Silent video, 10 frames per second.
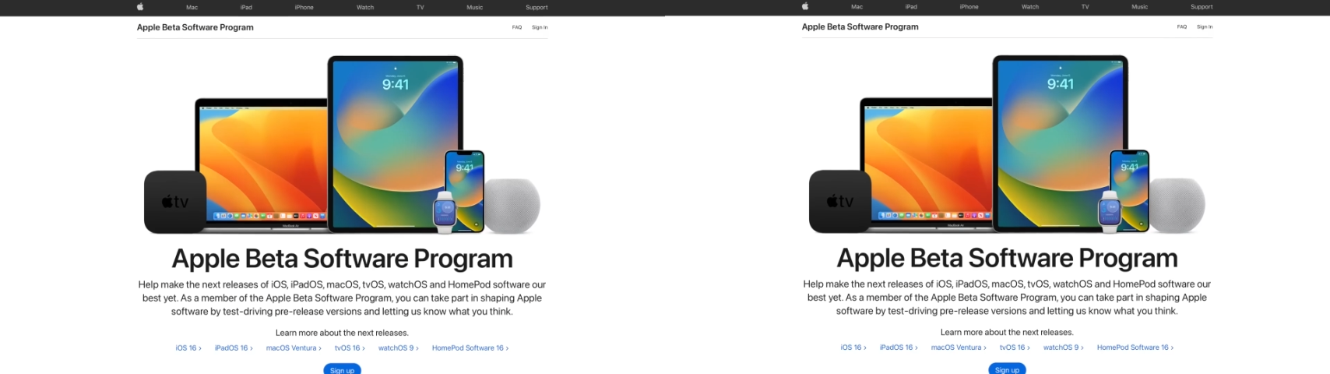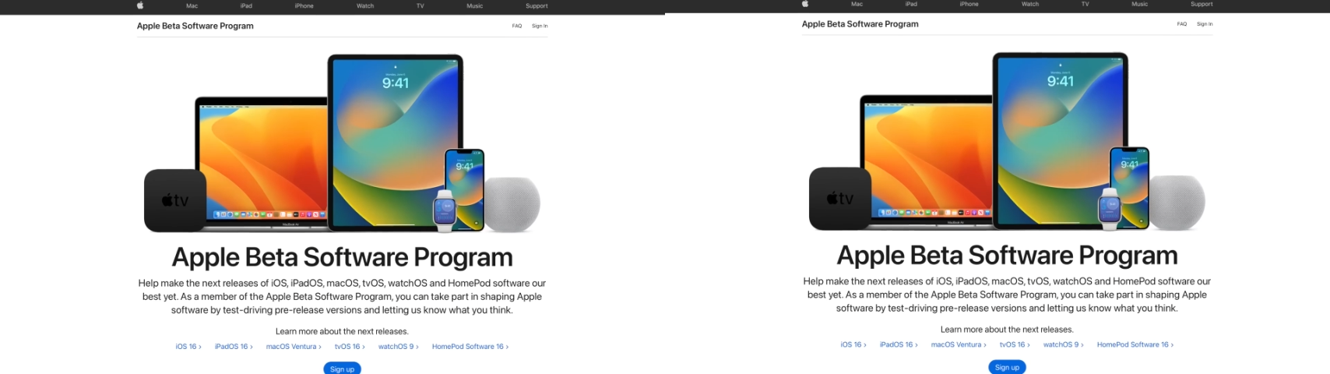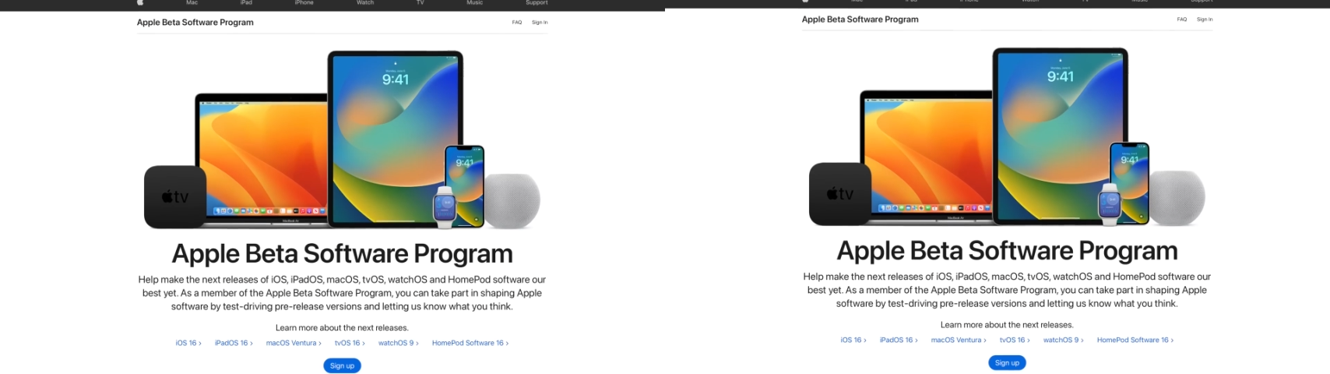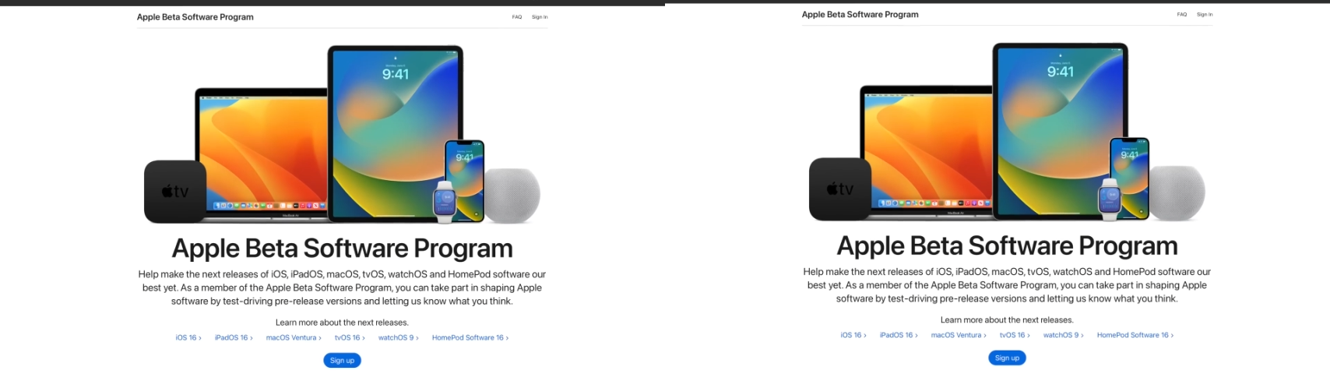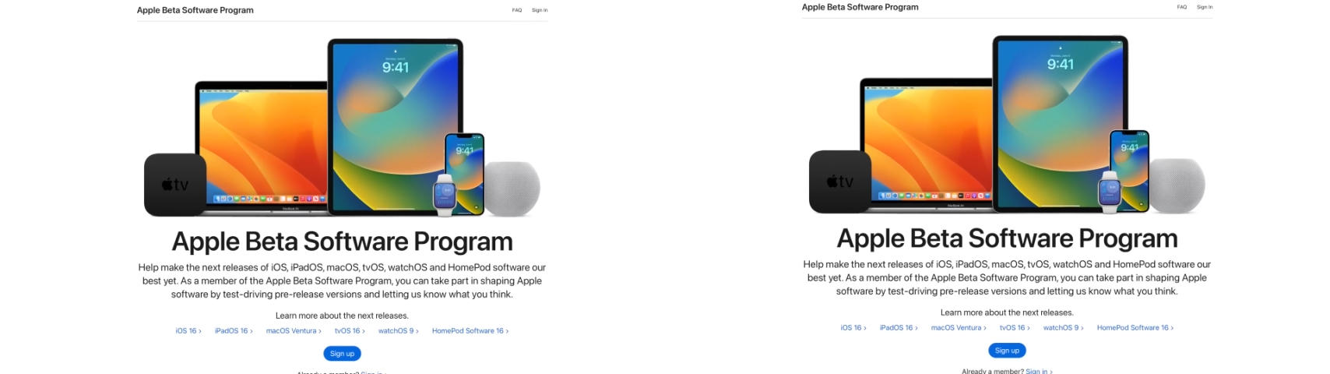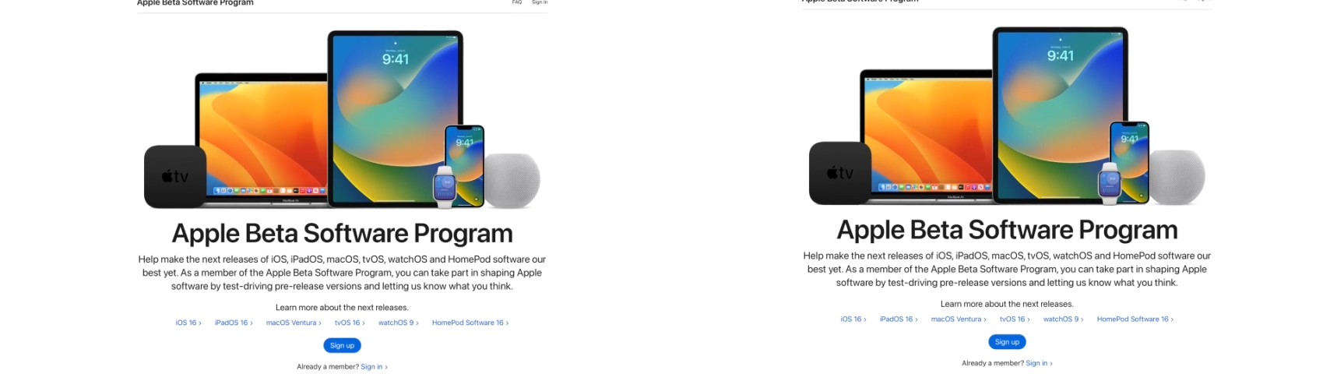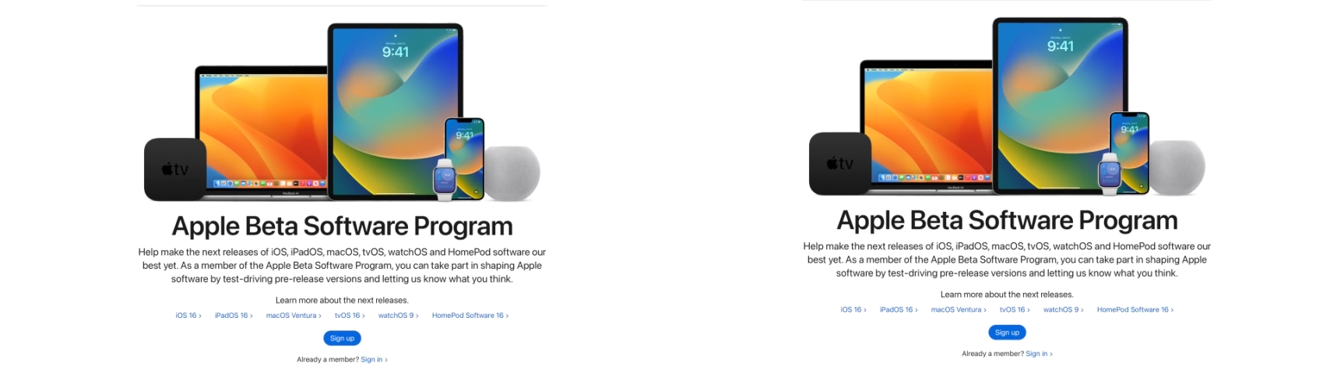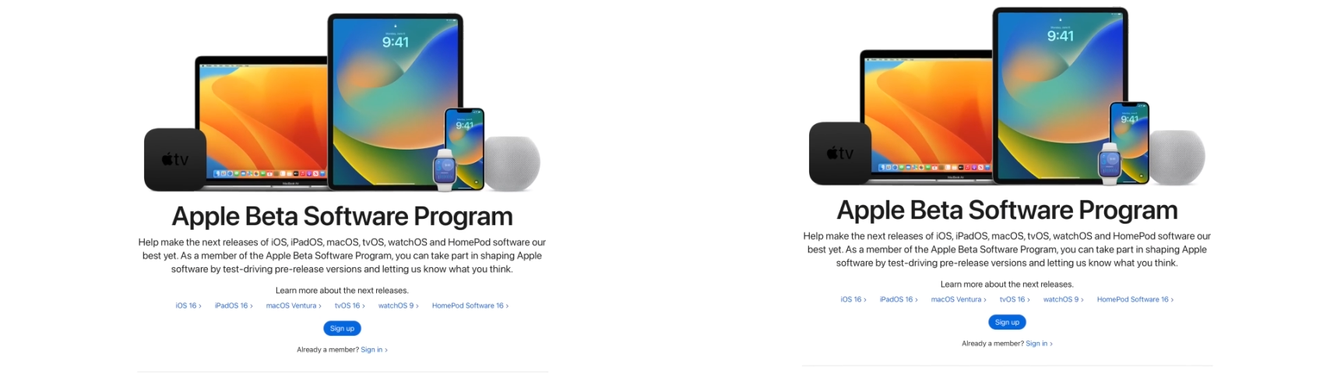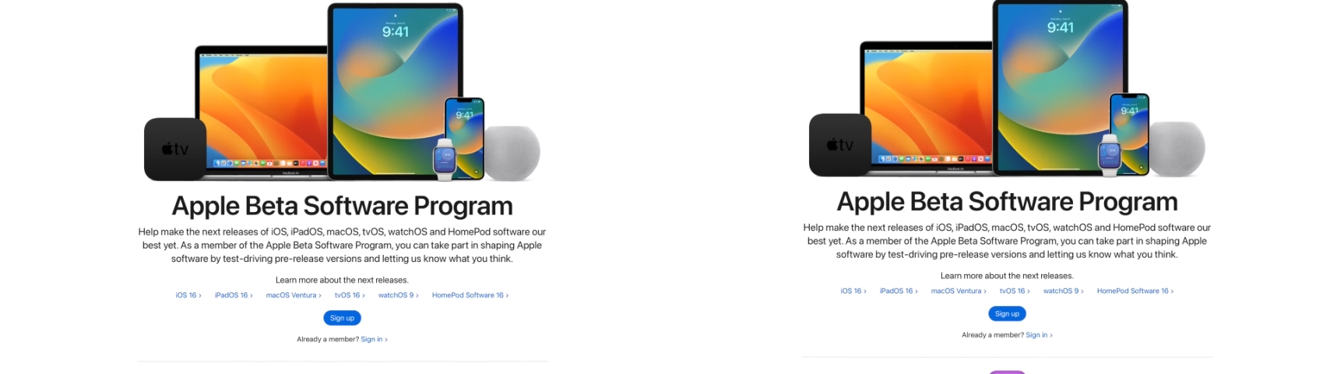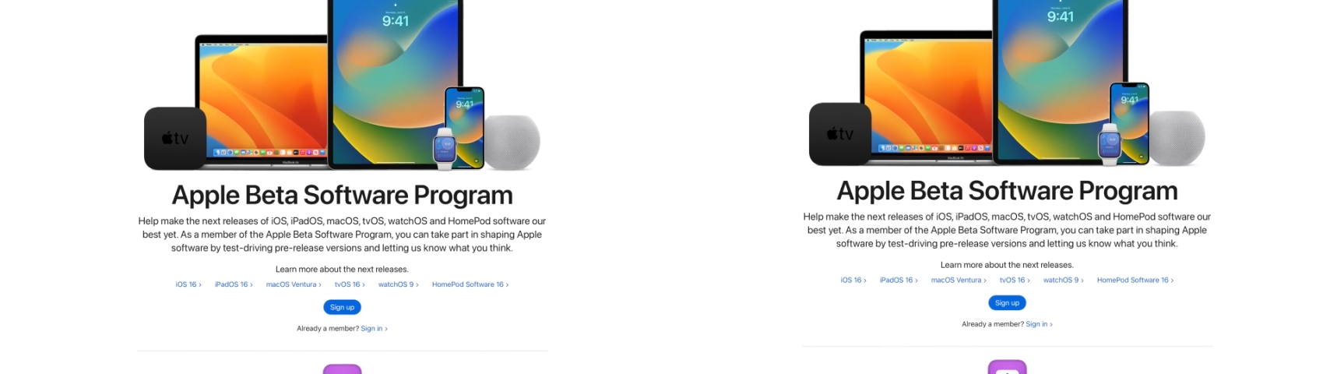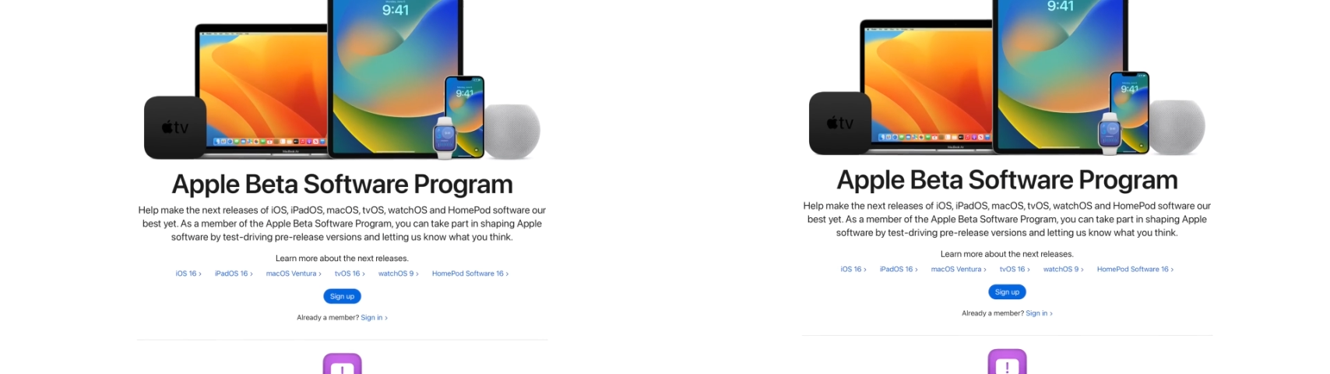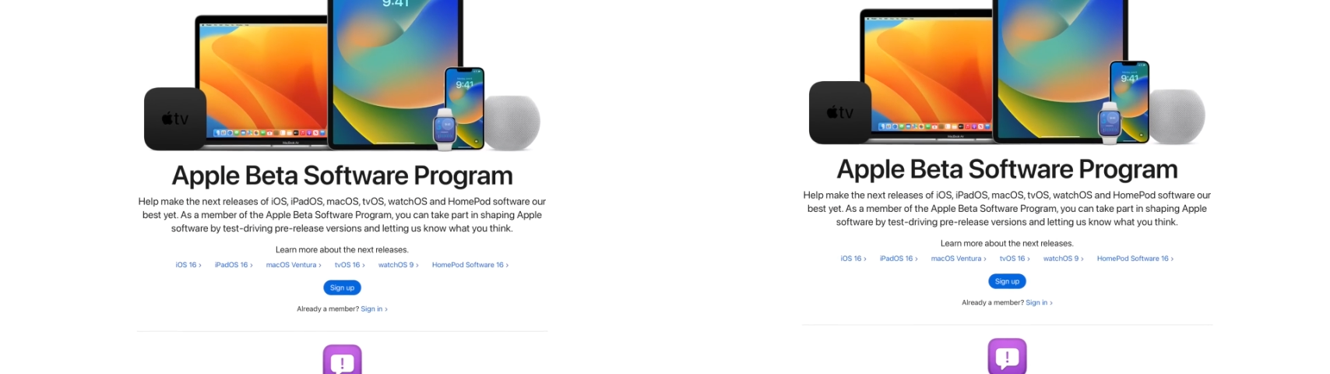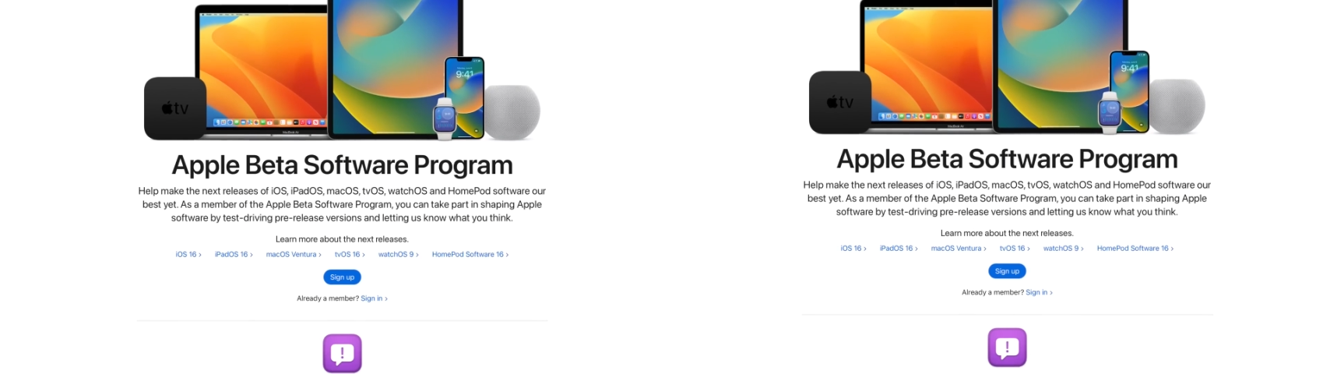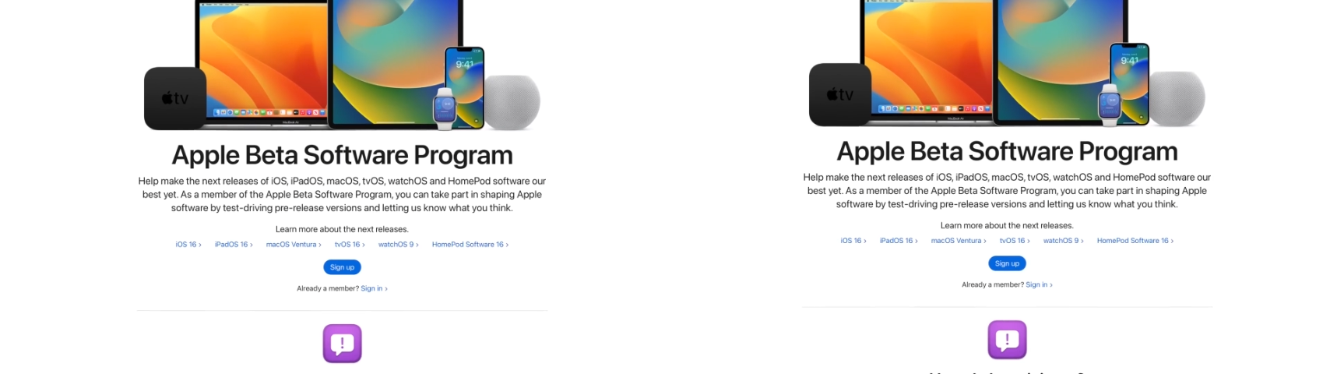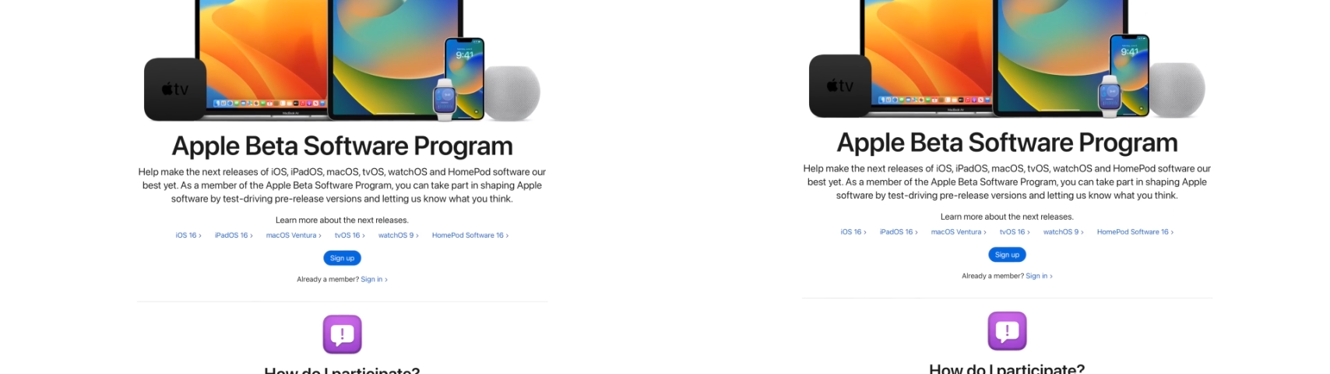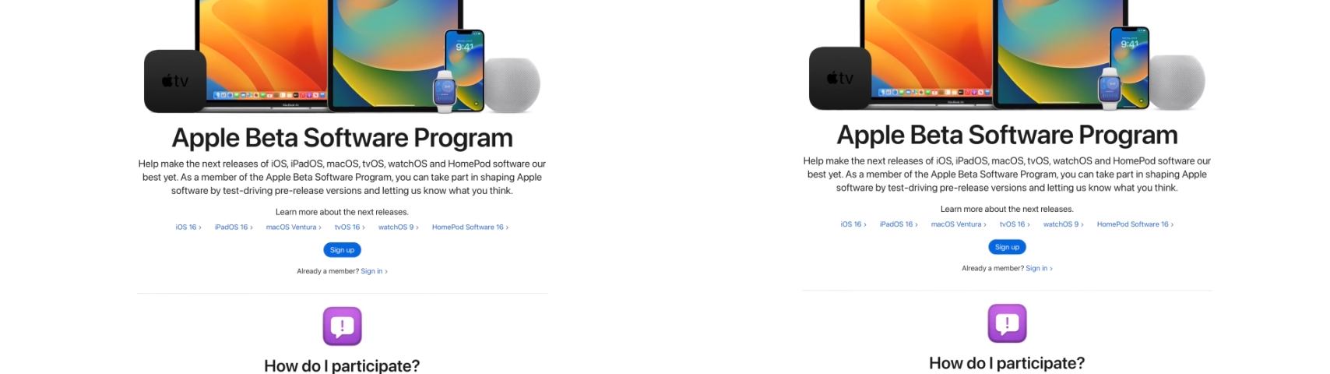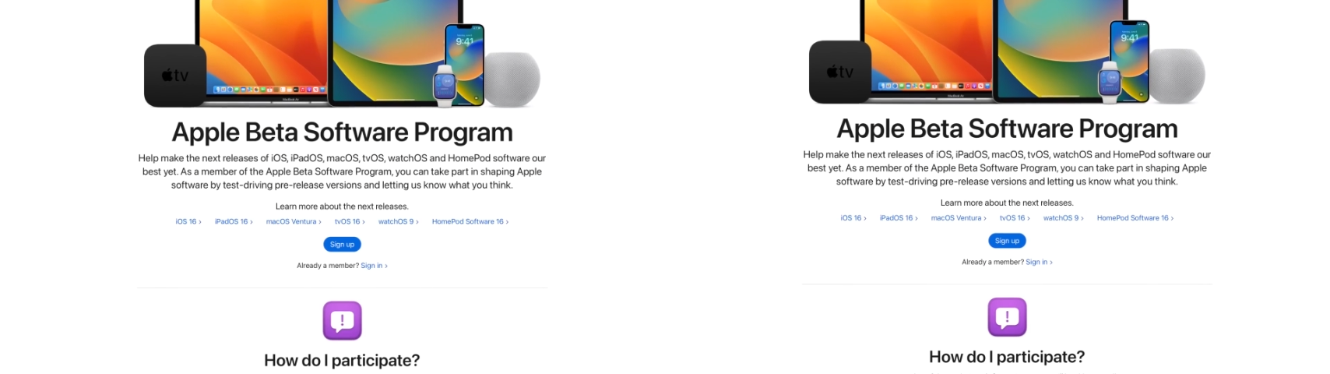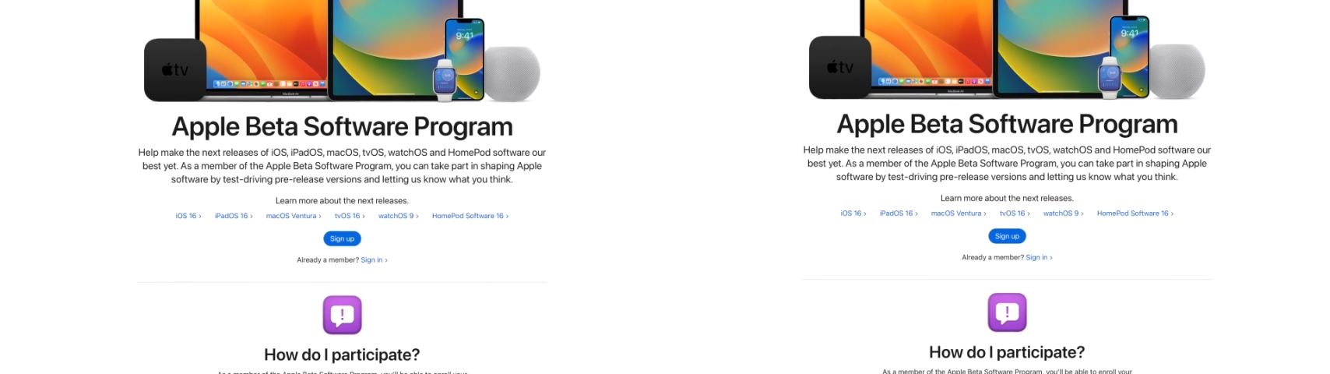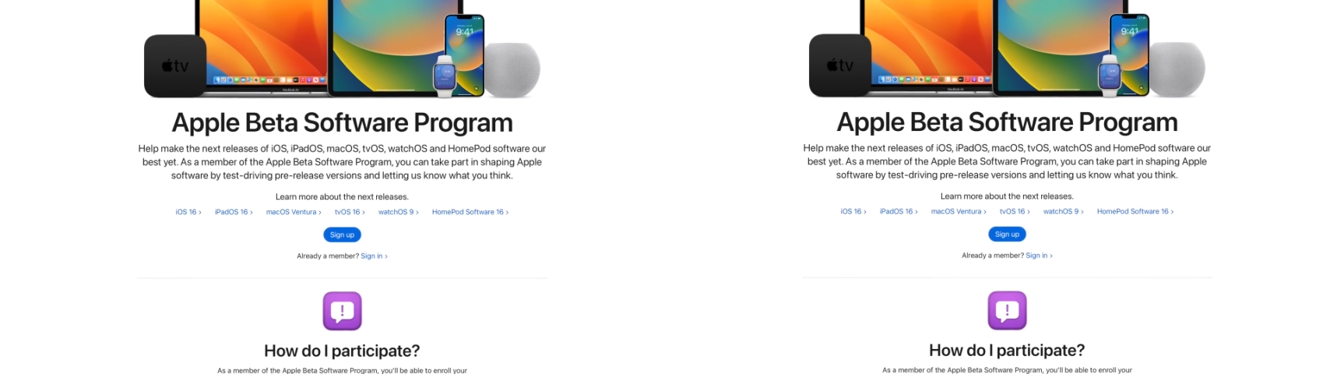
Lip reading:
[unreadable: no face in view]